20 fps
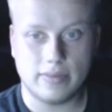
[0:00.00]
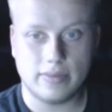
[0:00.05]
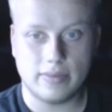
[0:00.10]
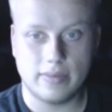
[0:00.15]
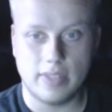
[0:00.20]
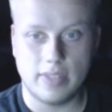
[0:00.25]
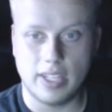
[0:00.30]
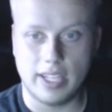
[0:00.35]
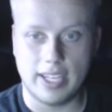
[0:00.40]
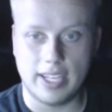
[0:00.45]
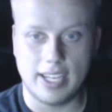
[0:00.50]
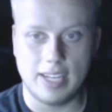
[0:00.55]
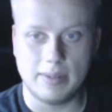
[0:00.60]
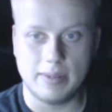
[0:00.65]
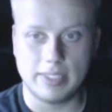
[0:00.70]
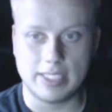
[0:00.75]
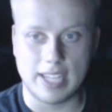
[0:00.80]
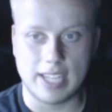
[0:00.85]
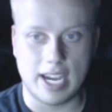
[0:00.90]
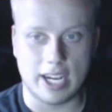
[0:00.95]
the game
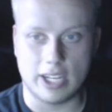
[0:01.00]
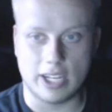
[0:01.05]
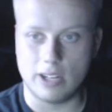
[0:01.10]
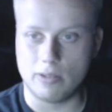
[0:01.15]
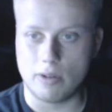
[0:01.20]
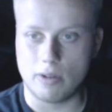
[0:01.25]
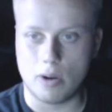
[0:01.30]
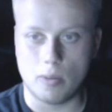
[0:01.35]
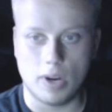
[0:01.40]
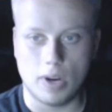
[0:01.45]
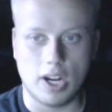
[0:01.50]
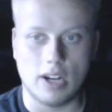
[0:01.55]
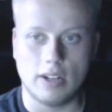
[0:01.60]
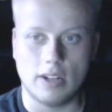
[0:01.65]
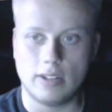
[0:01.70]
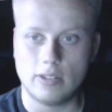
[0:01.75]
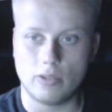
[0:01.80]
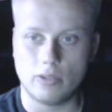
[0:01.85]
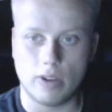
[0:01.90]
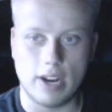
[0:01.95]
is not going to run well
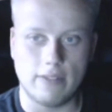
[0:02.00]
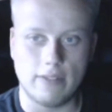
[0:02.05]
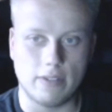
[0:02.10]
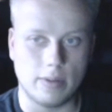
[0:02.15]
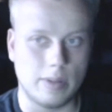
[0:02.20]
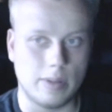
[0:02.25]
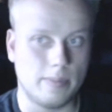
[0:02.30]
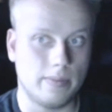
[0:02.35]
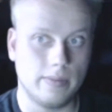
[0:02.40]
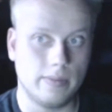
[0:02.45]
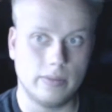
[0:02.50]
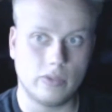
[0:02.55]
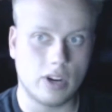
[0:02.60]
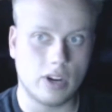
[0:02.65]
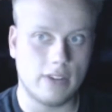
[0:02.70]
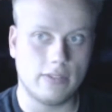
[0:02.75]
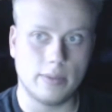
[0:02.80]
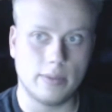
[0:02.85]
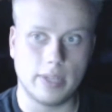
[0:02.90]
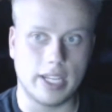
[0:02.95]
right from
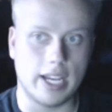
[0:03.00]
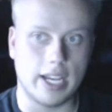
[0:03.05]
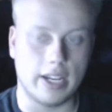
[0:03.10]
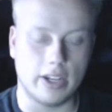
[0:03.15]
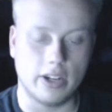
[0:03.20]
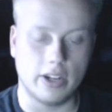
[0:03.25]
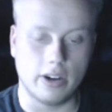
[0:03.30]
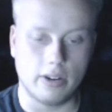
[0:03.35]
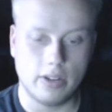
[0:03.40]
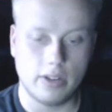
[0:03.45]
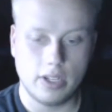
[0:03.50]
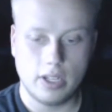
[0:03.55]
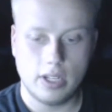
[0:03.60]
the get-go.